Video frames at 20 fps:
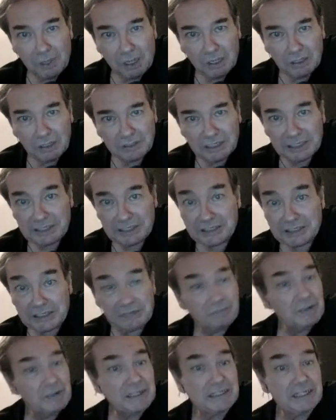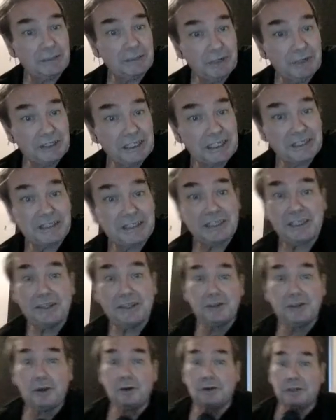DDT Wrestling with DC and
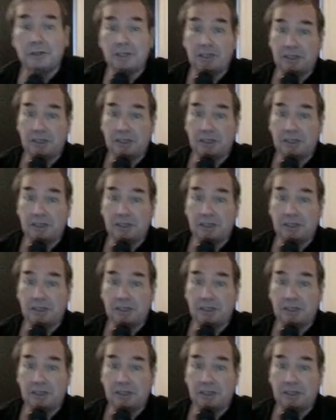Doc.